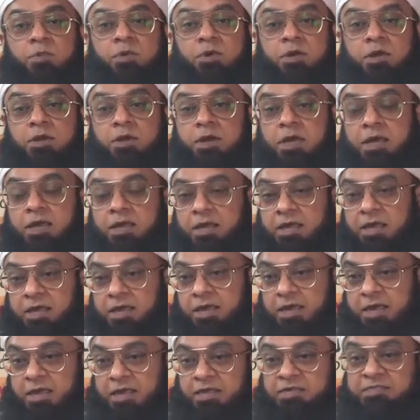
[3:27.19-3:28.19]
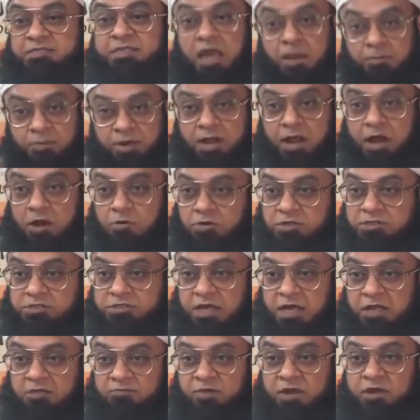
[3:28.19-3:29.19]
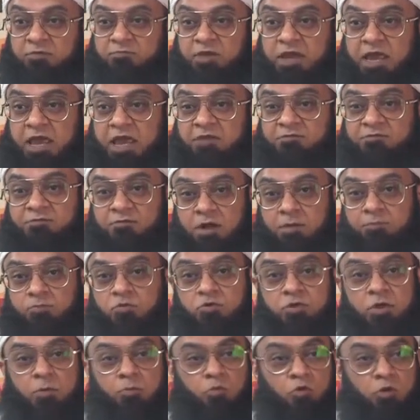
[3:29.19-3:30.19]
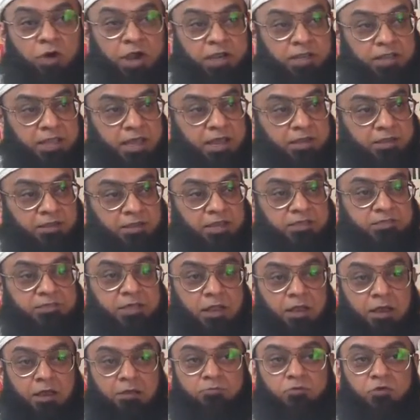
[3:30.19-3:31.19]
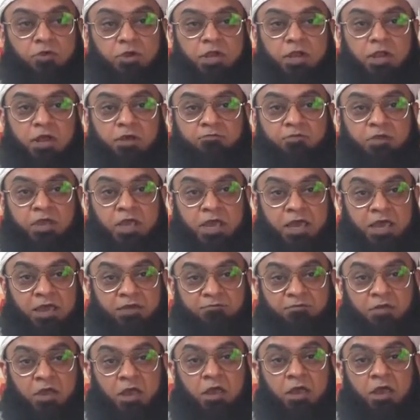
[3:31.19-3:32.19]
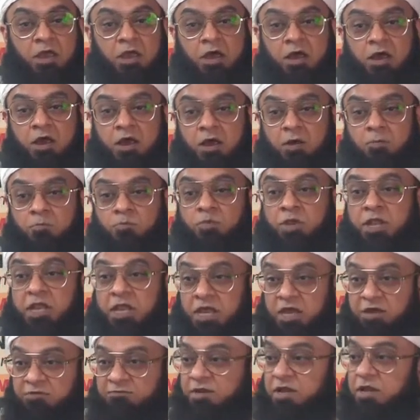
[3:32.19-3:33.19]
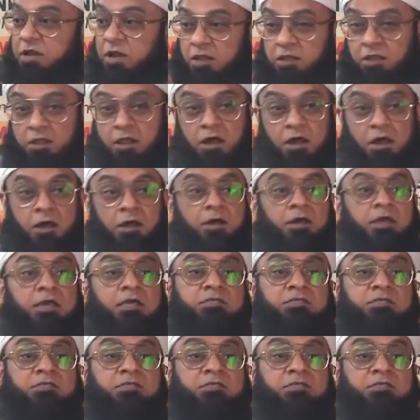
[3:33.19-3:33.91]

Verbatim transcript: uh, examined ourselves and we have come to the point that yes, alhamdulillah, we have uh, believed in Allah,